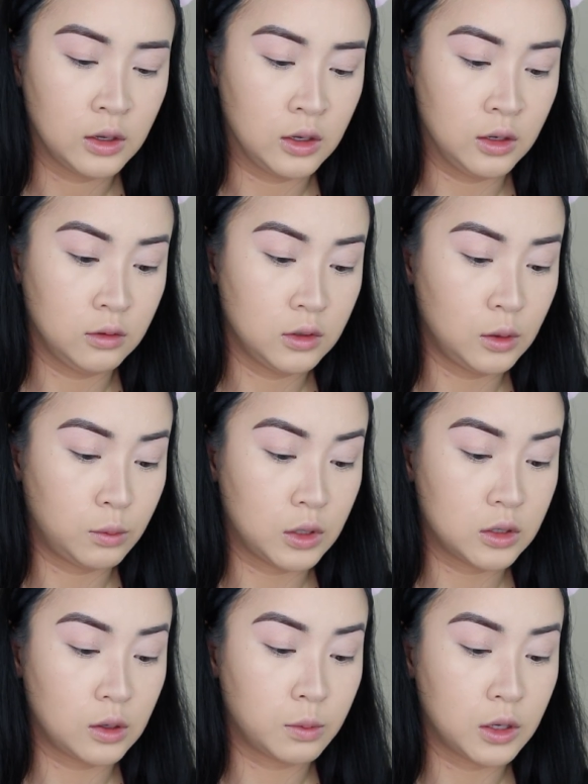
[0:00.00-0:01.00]
it really
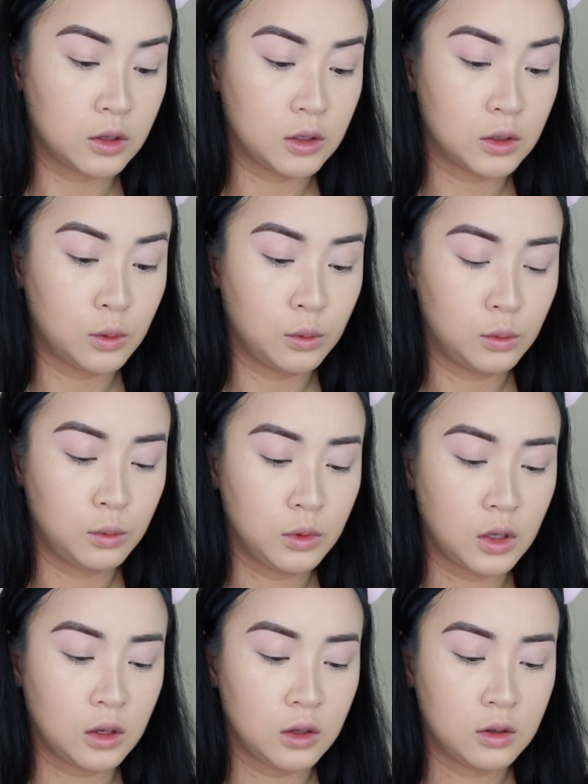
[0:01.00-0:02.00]
picks up color.
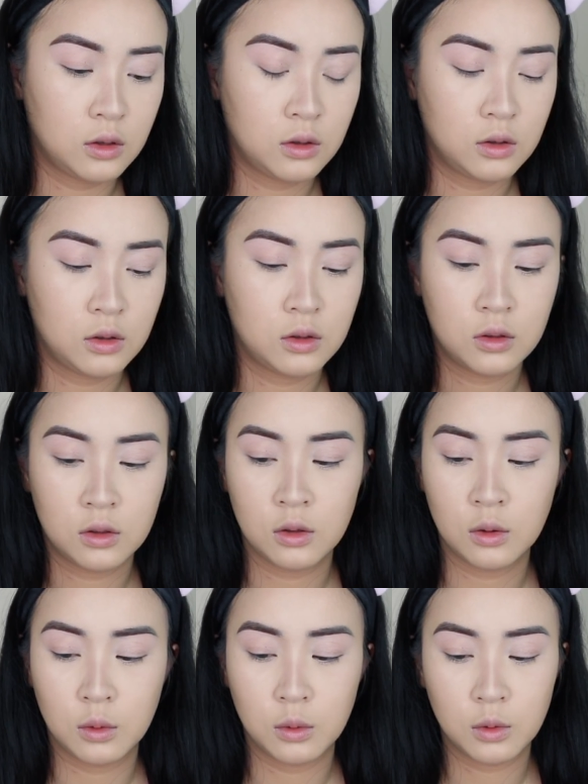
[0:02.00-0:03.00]
Okay,
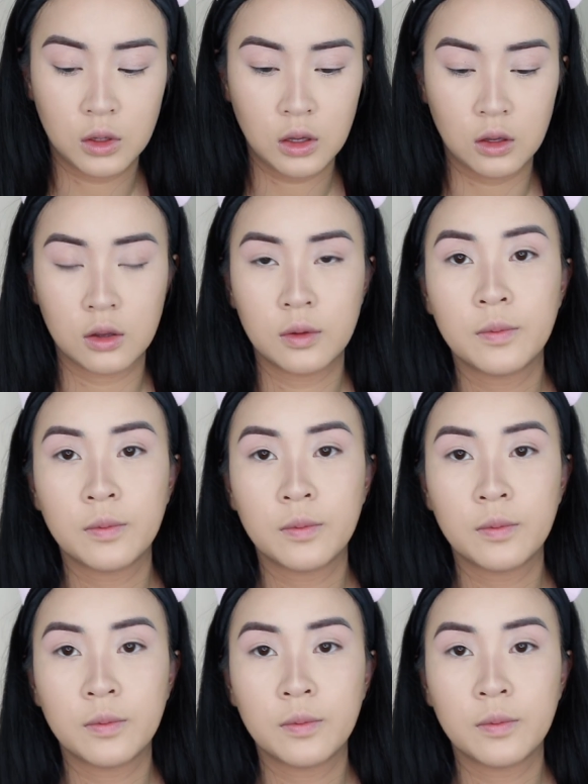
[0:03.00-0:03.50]
okay.